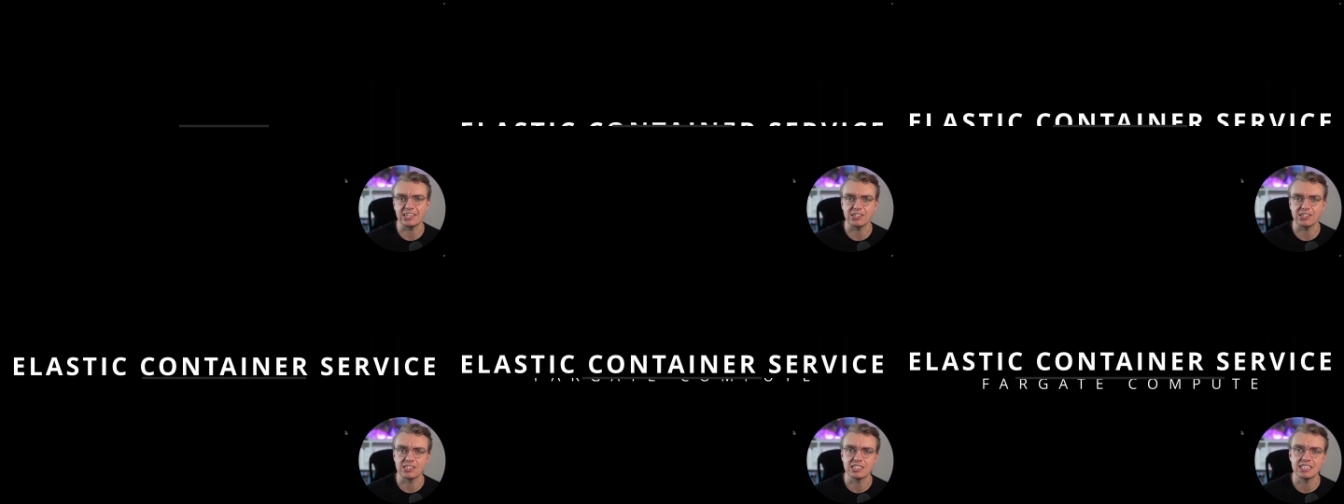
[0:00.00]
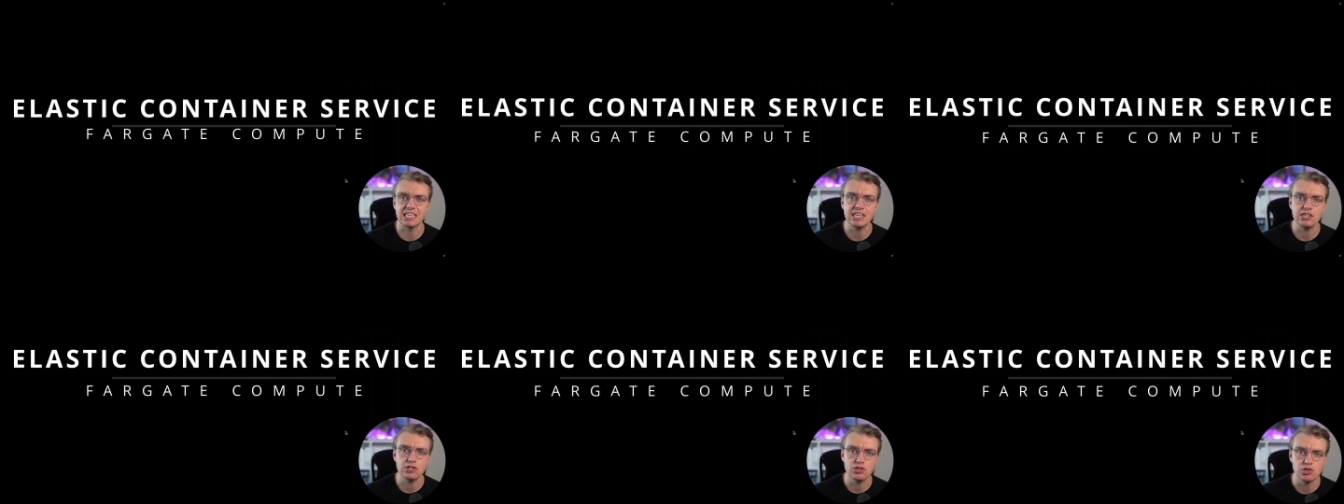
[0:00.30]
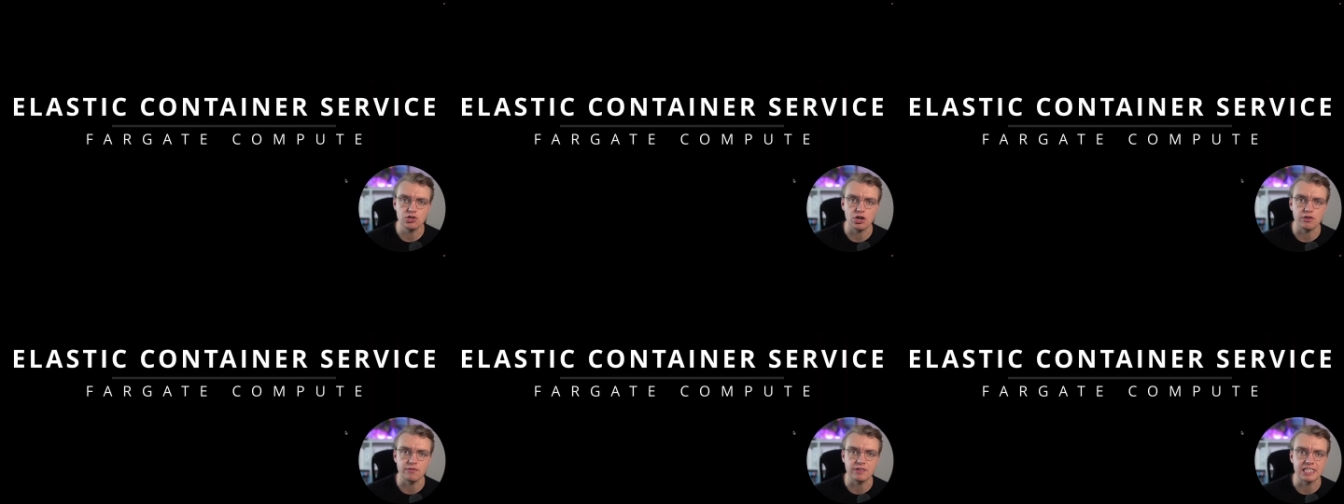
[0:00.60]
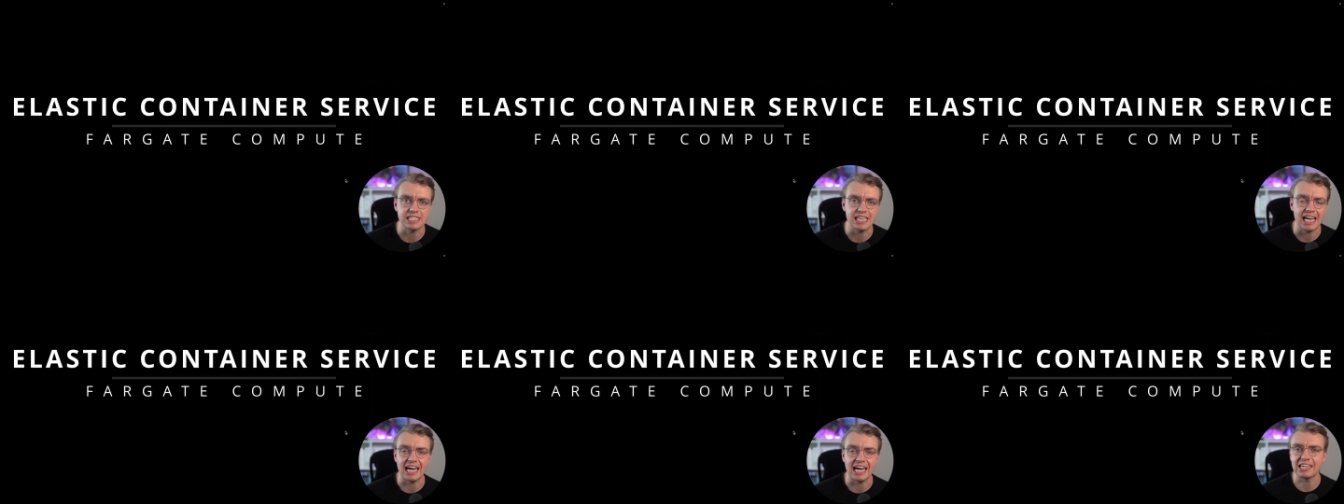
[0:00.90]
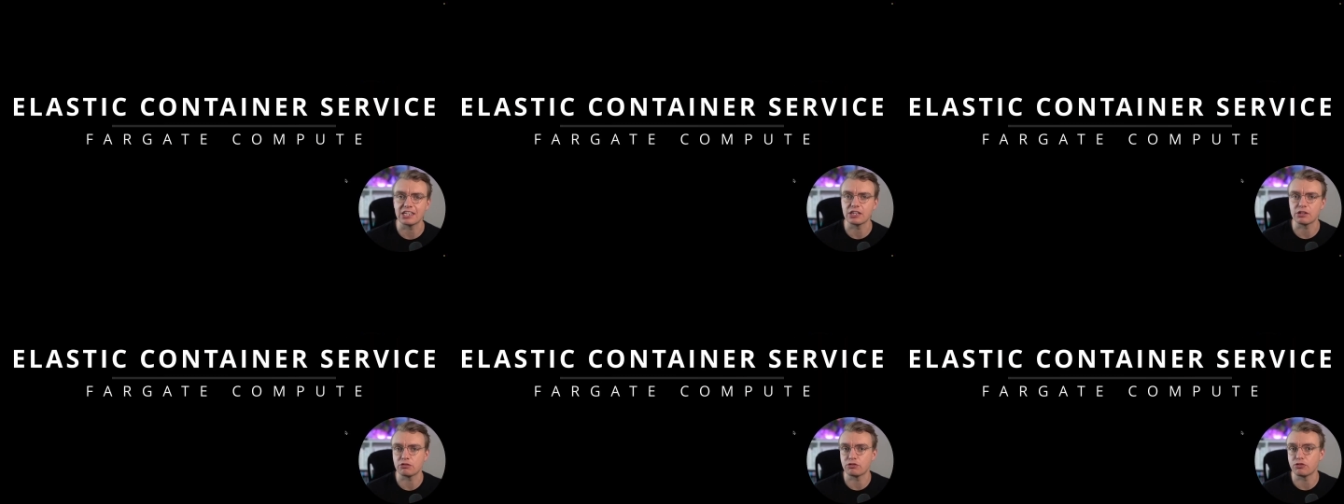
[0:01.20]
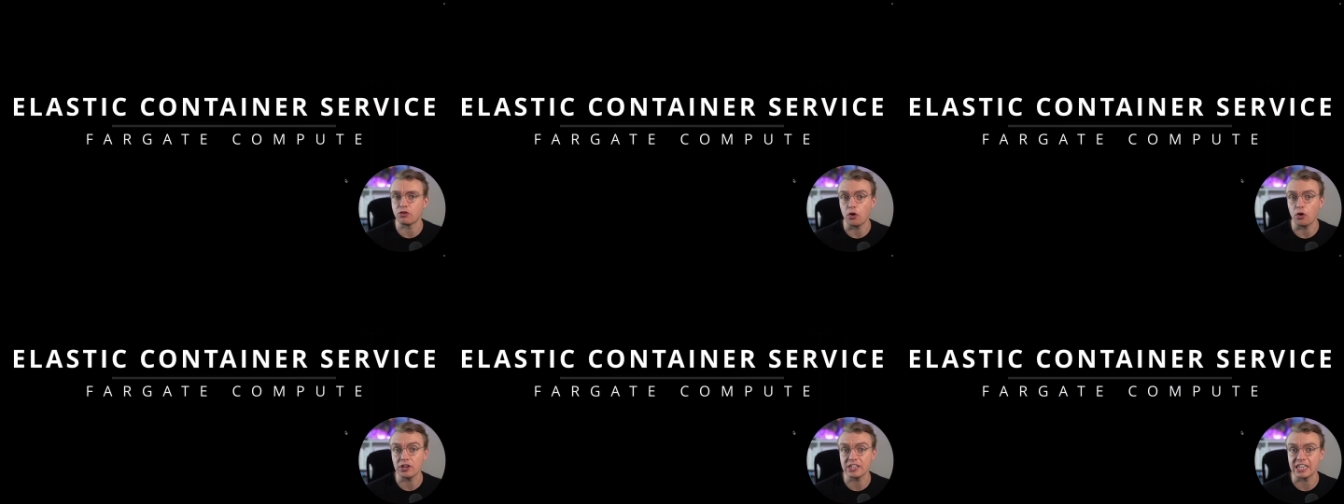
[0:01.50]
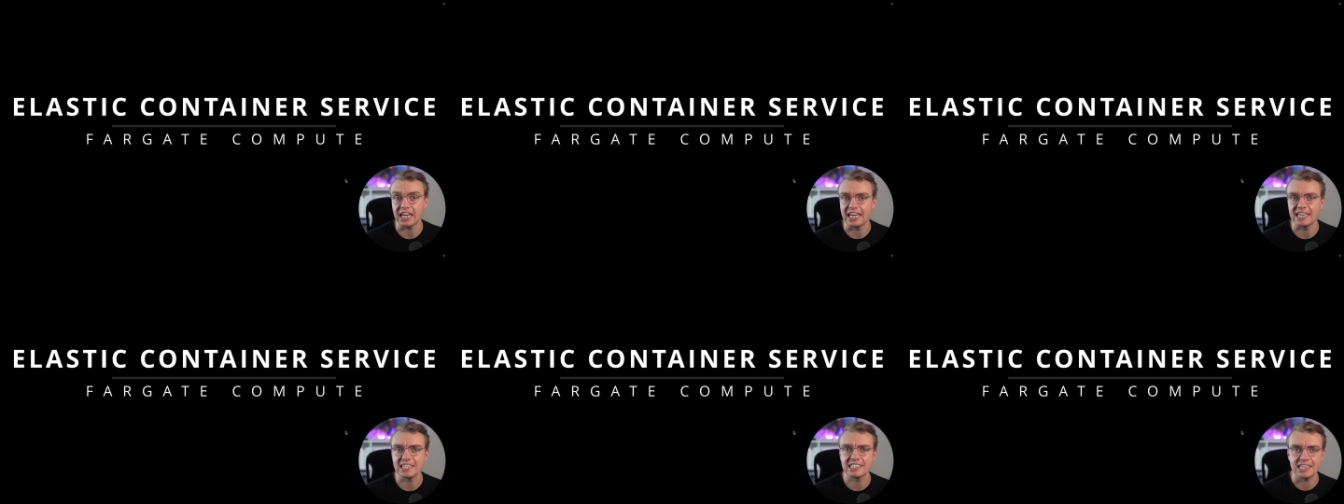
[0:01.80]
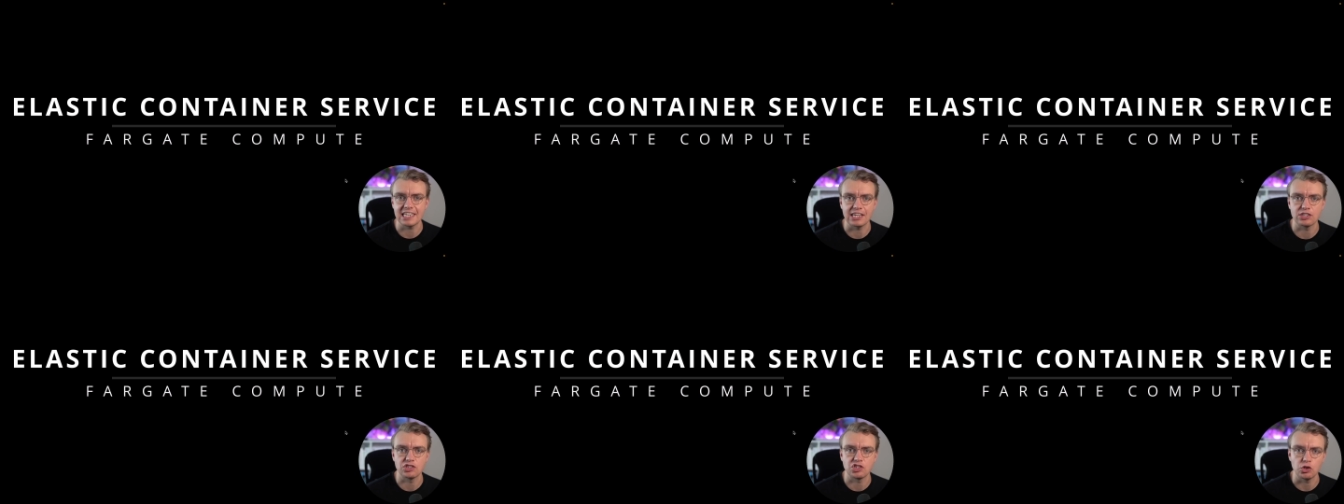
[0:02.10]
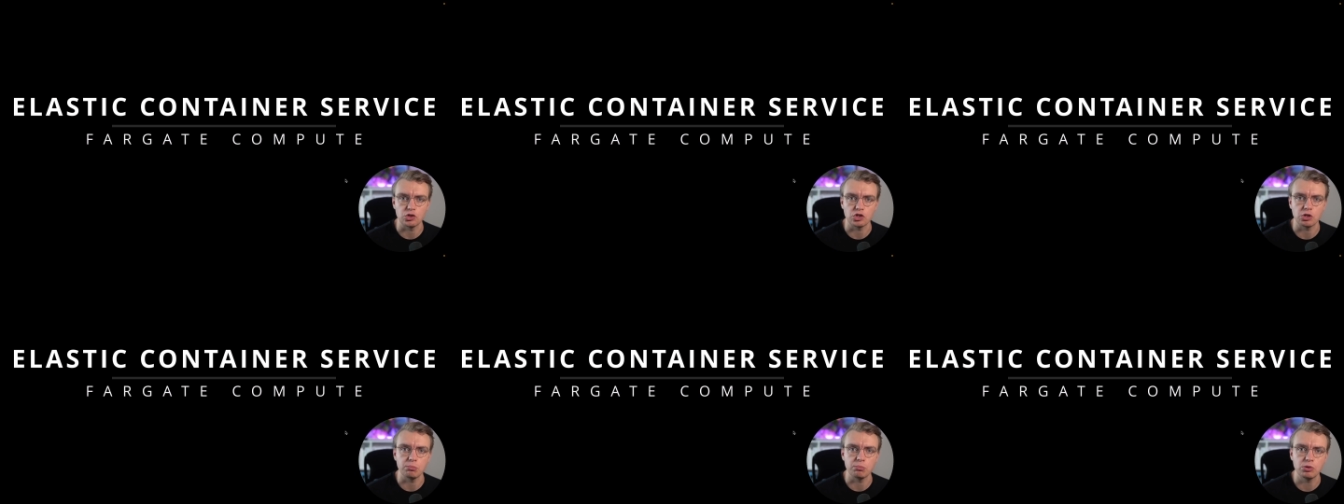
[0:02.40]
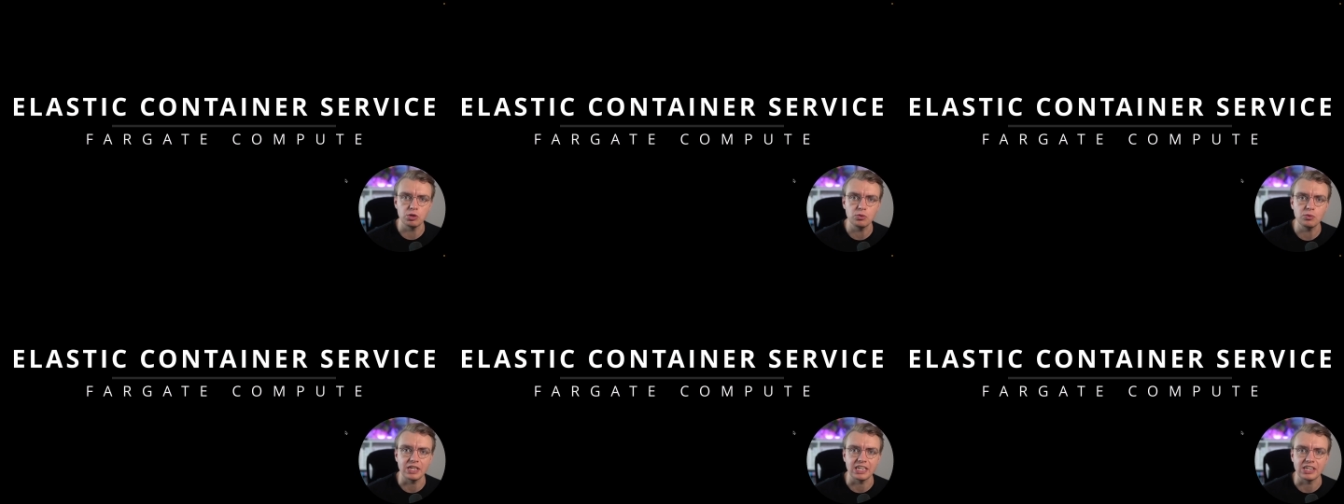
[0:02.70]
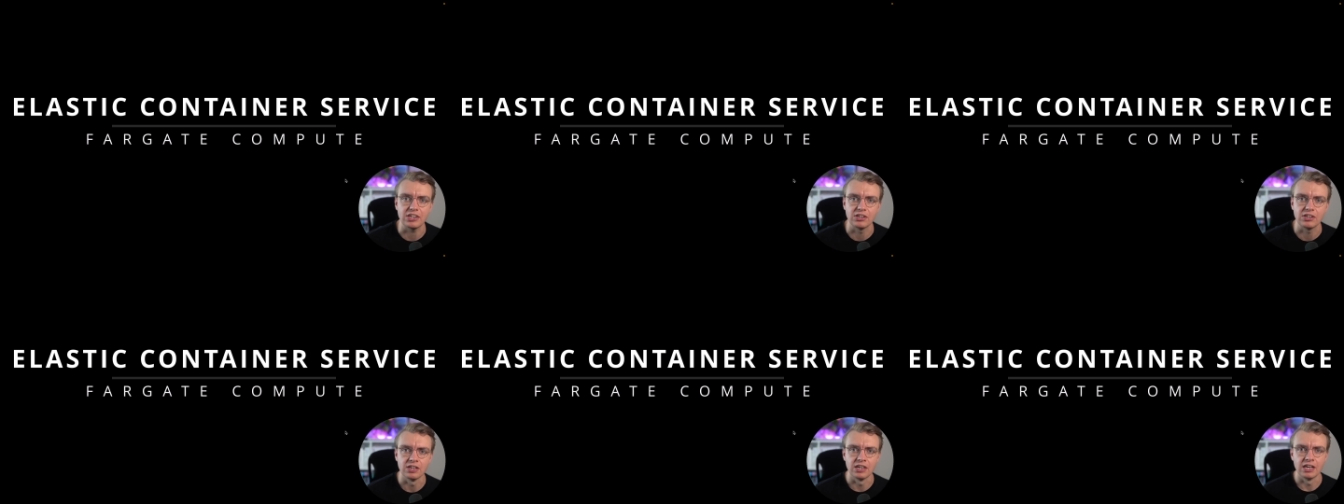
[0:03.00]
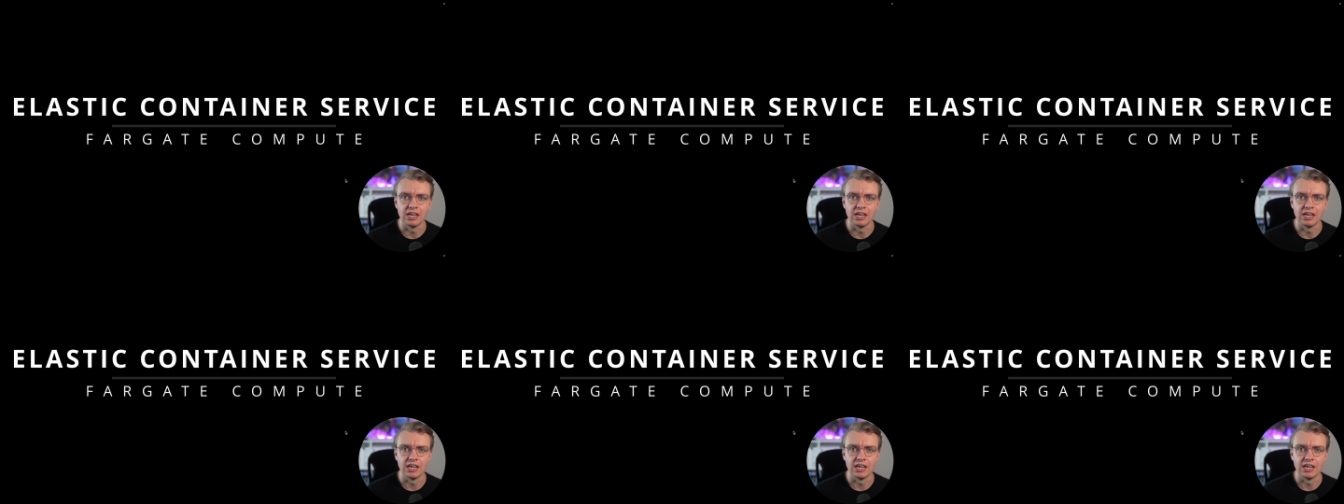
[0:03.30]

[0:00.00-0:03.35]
Container Service and Fargate as your compute layer.